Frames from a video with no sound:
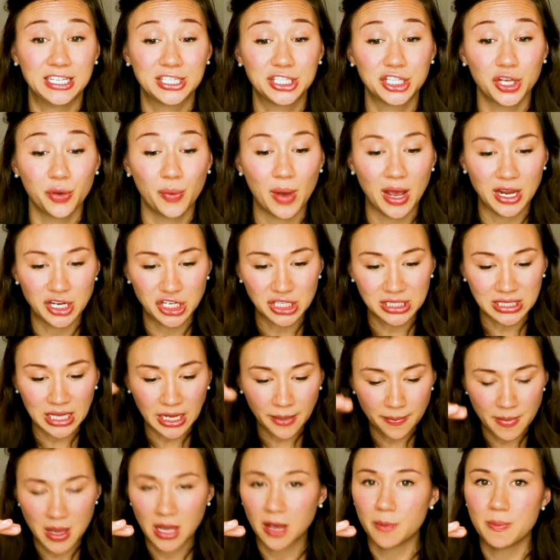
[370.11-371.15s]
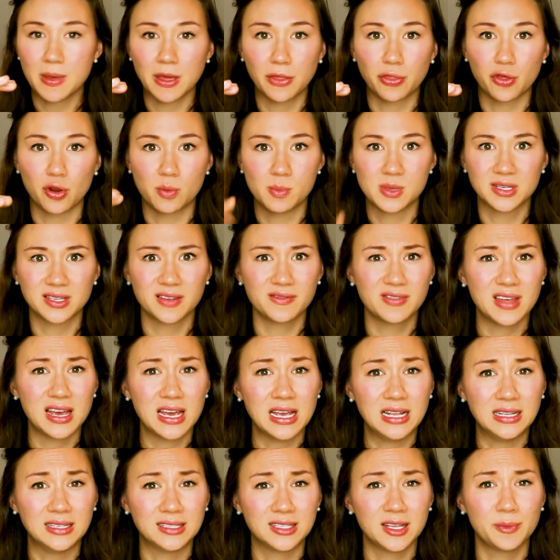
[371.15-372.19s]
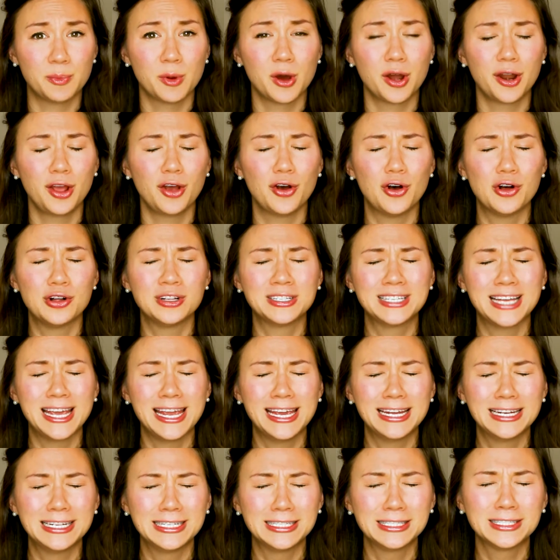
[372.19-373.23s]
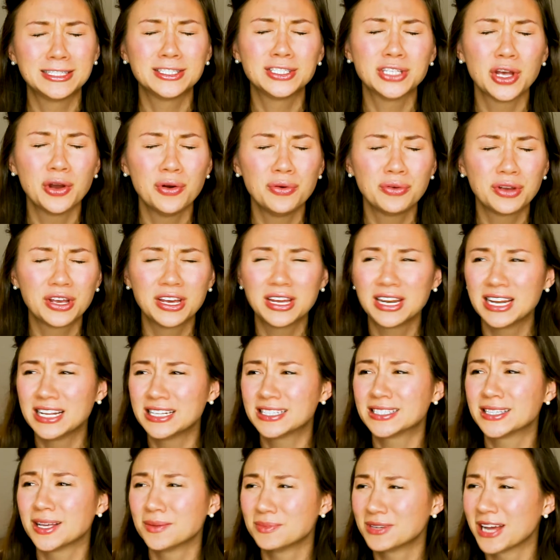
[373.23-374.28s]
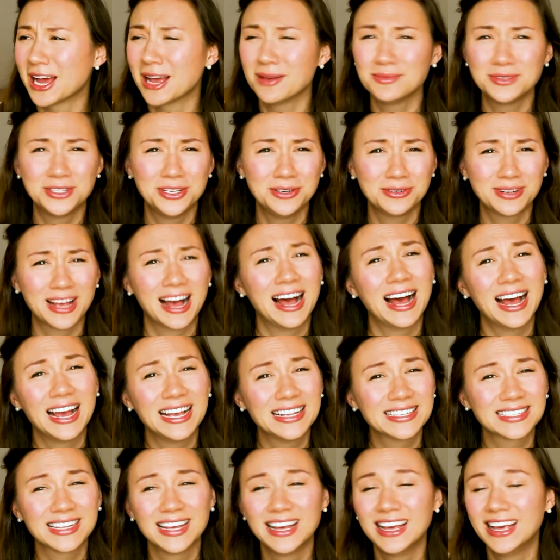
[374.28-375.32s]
So I just like make a big thermos of that and sip on it all day, and it's so good. And sometimes, you guys,